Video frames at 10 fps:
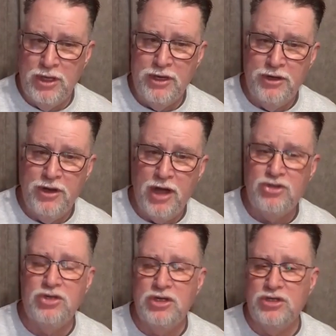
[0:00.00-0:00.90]
not
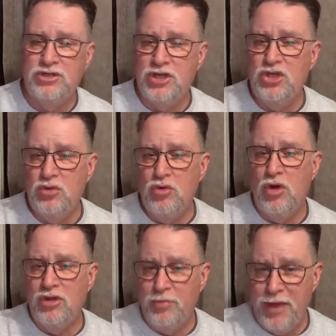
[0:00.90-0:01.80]
to continue
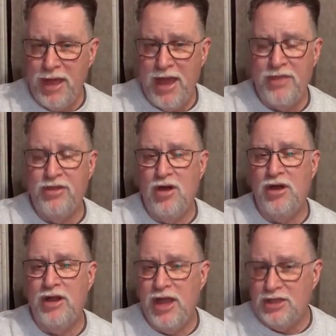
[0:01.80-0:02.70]
on the path
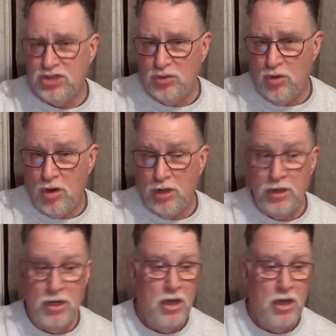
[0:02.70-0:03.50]
God has you on,